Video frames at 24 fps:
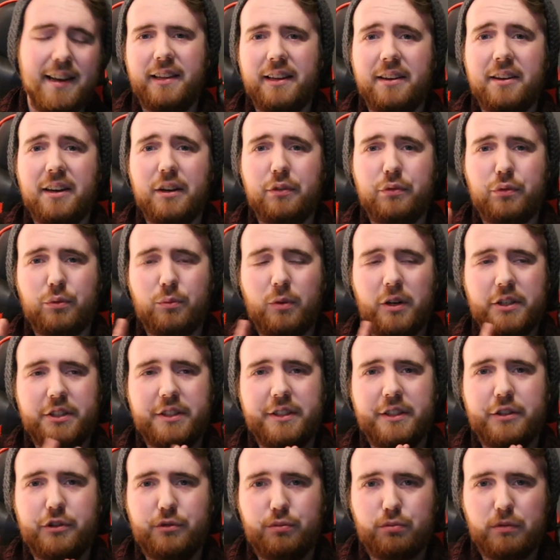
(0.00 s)
Thank you guys for
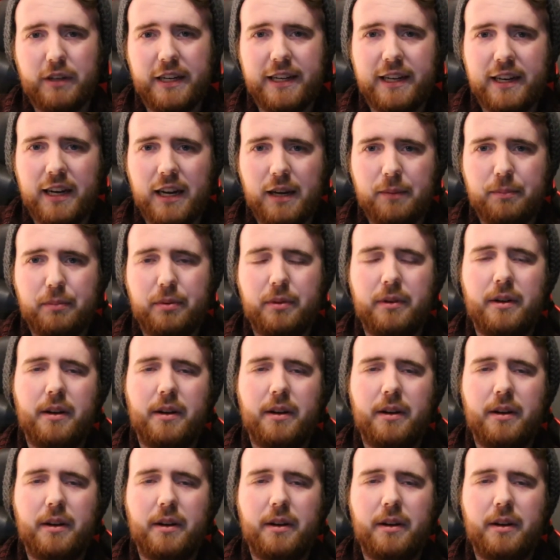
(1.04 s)
watching this recap.